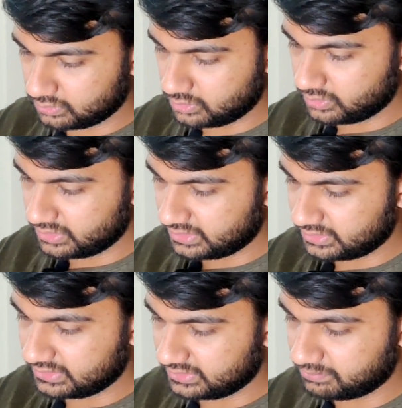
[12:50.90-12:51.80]
Go
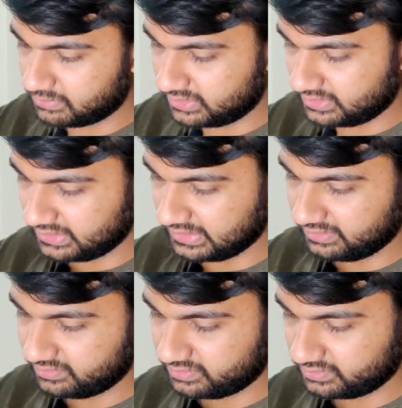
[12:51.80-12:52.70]
here near the burnt
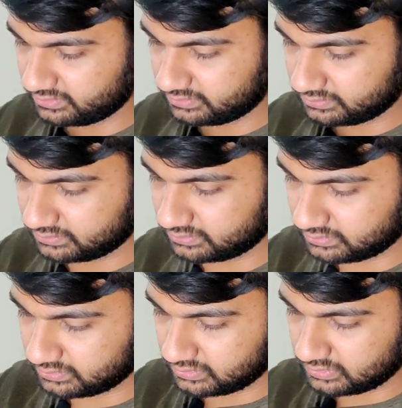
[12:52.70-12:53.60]
cave.
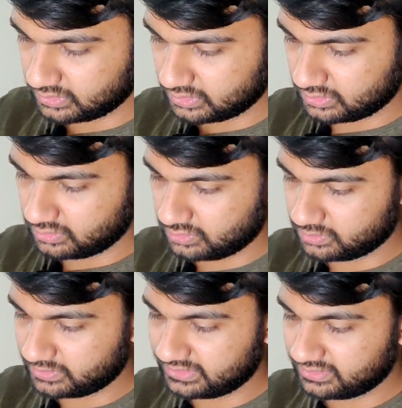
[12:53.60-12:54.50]

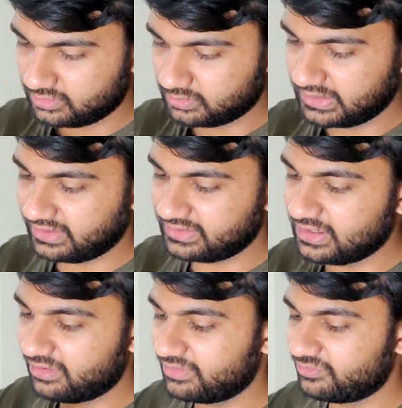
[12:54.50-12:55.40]
Zoom in, zoom in, and
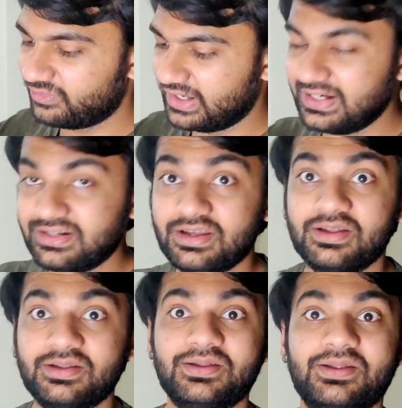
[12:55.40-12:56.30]
here we find
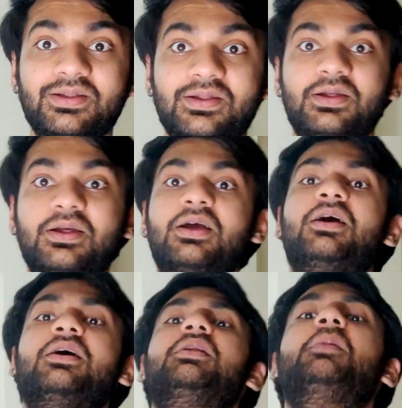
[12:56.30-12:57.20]

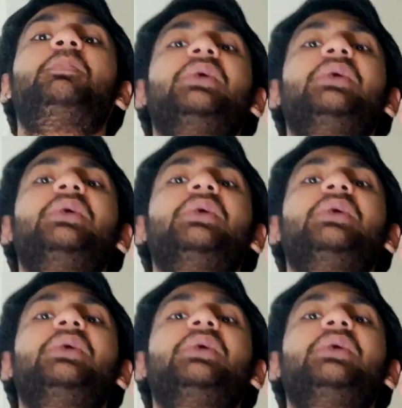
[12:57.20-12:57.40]
the